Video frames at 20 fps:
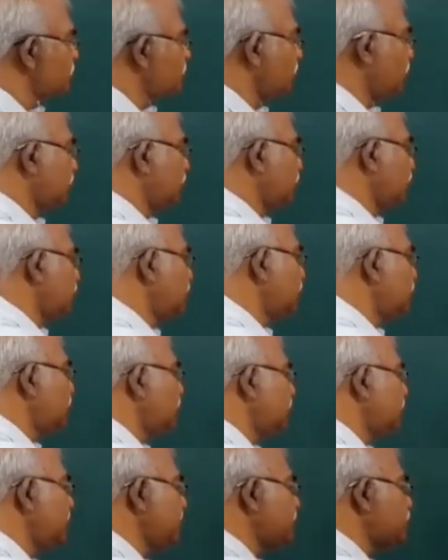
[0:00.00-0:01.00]
So,
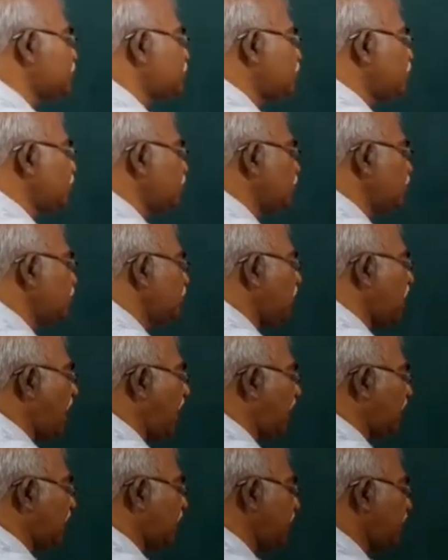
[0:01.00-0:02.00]
these 2
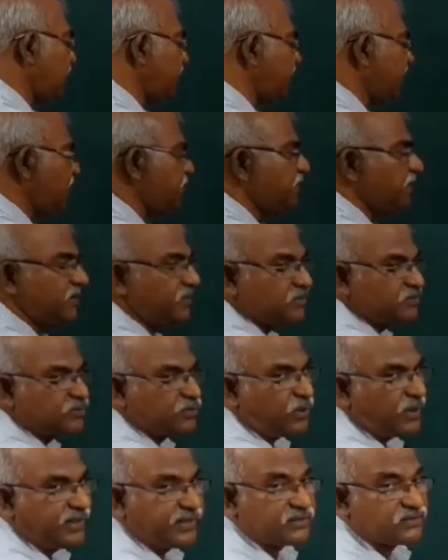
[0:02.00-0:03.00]
are neighbouring
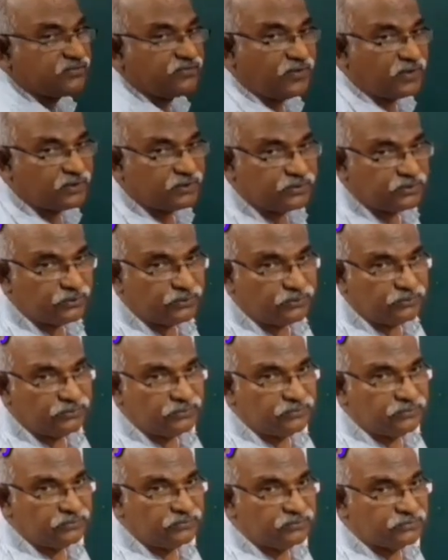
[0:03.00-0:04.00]
squares for 2.
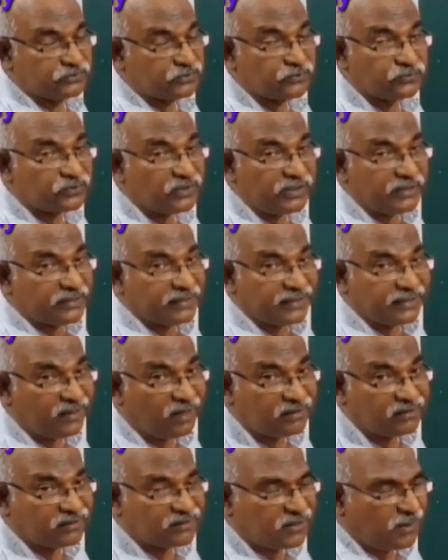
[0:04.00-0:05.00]
So, 3
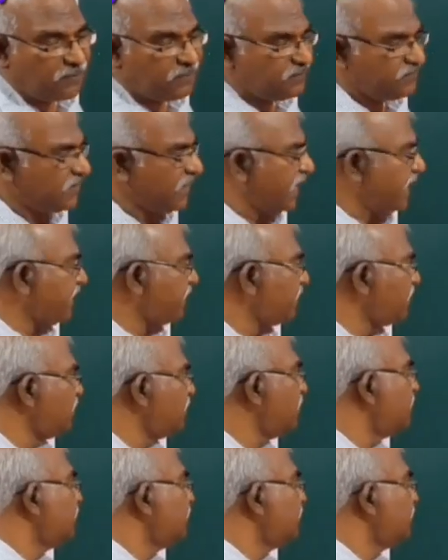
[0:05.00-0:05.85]
cannot come there.